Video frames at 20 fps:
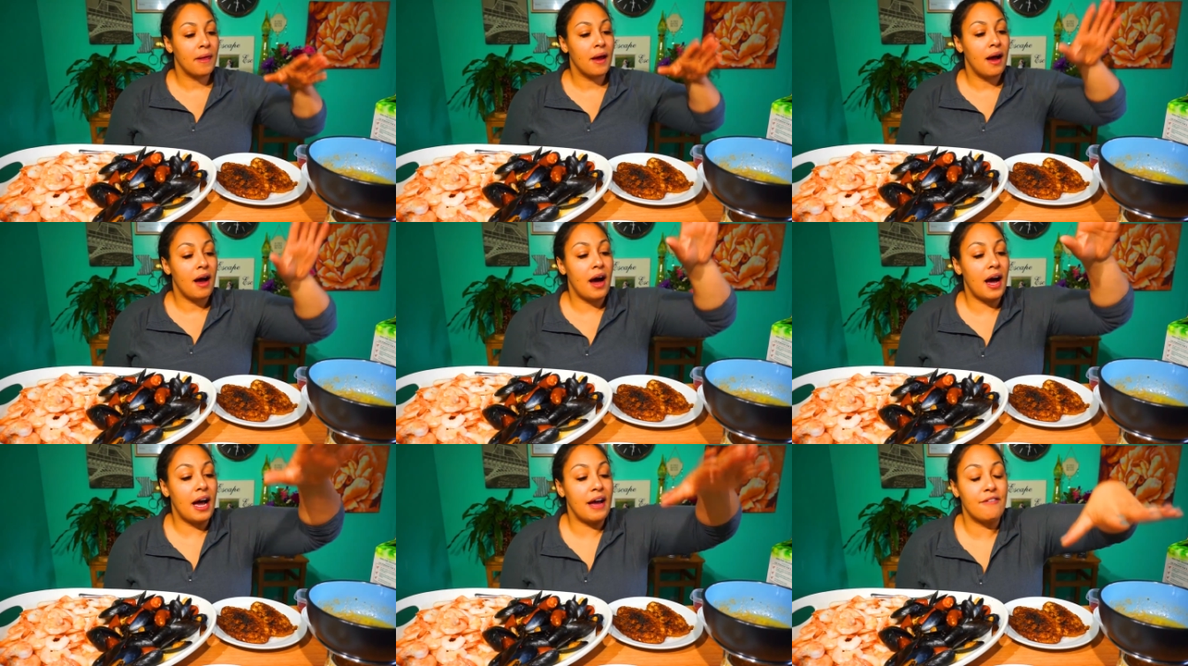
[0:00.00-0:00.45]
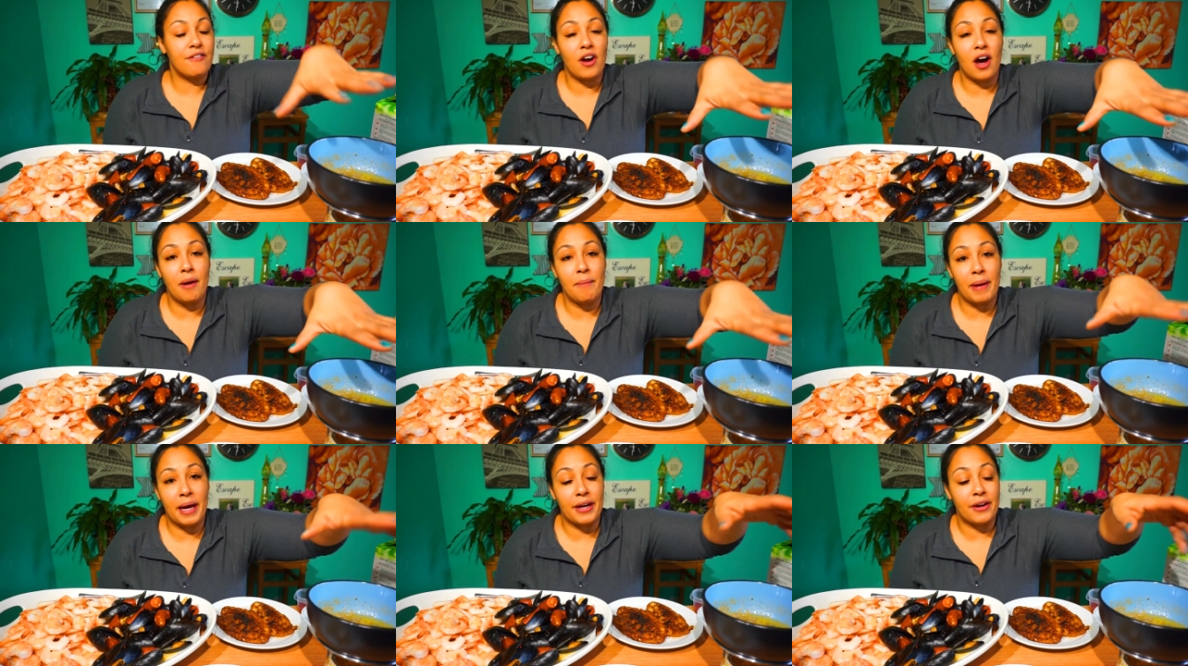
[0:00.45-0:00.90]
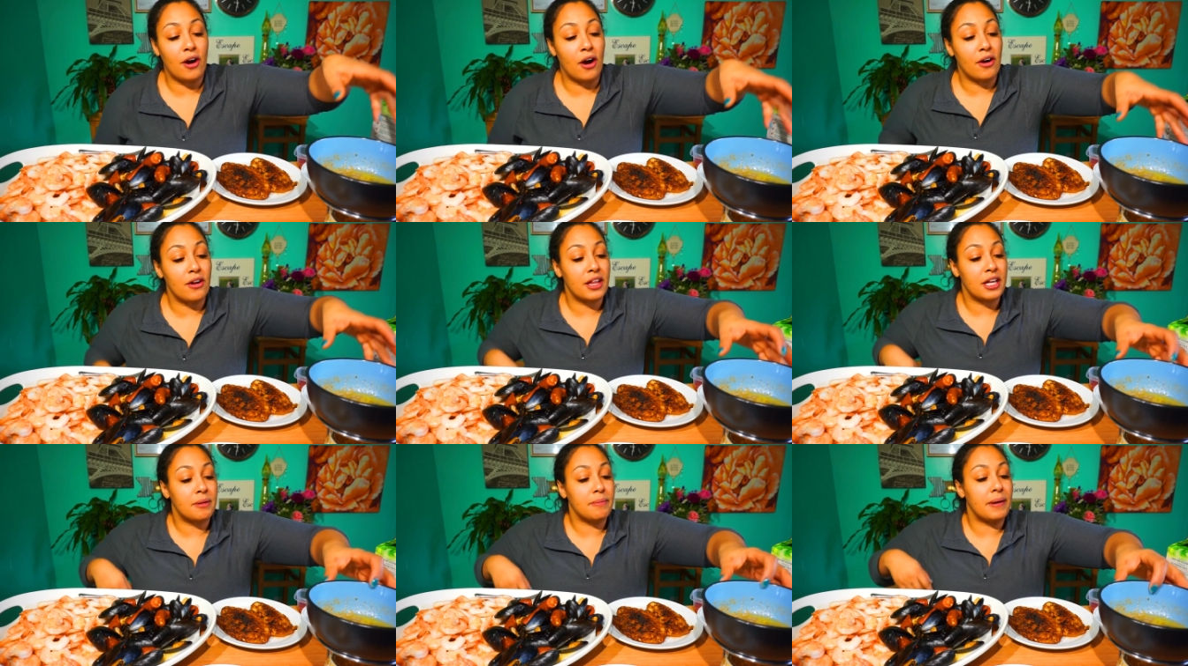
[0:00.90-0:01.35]
I've got my
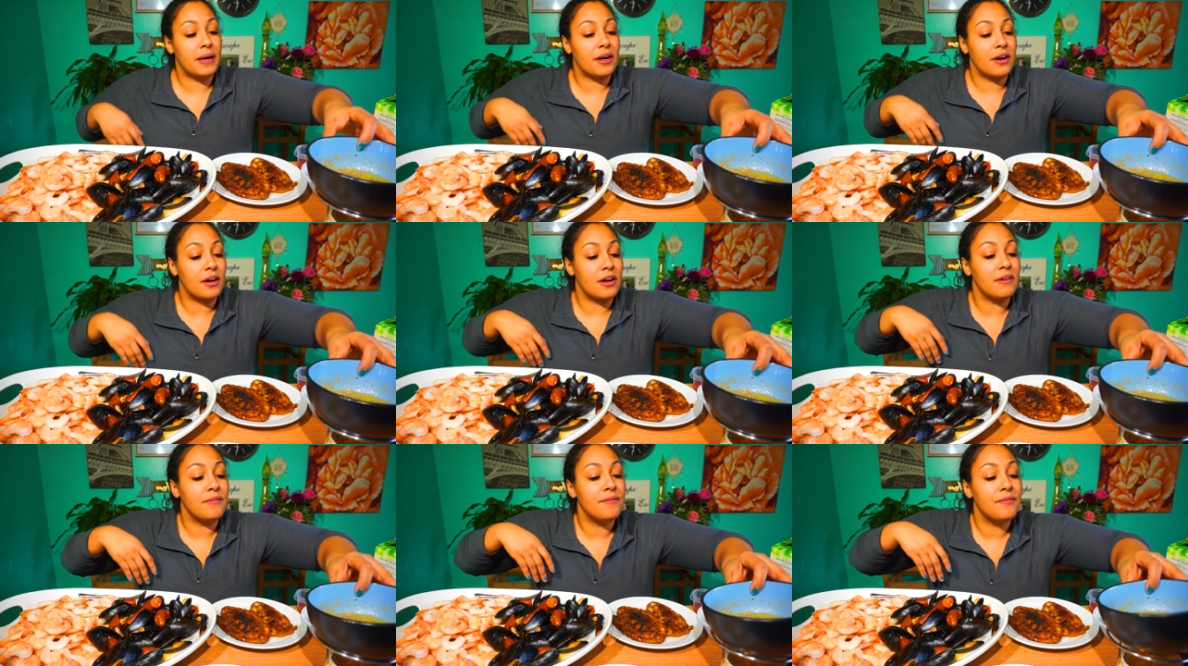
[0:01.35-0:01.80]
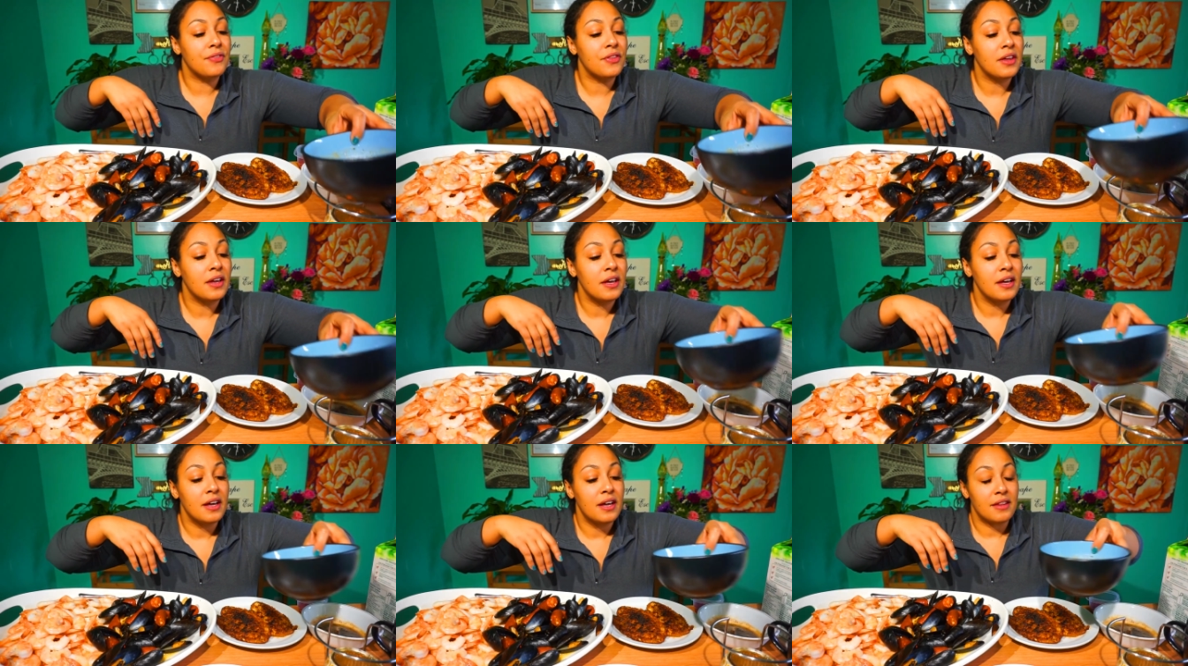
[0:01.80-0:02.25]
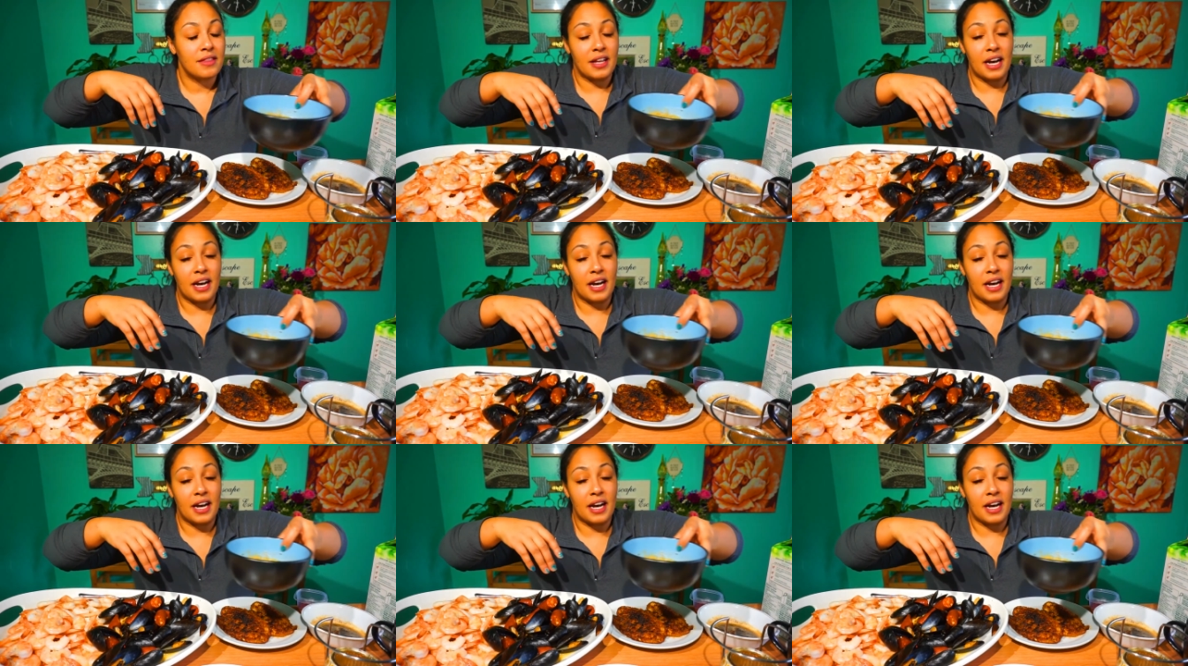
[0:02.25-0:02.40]
garlic butter that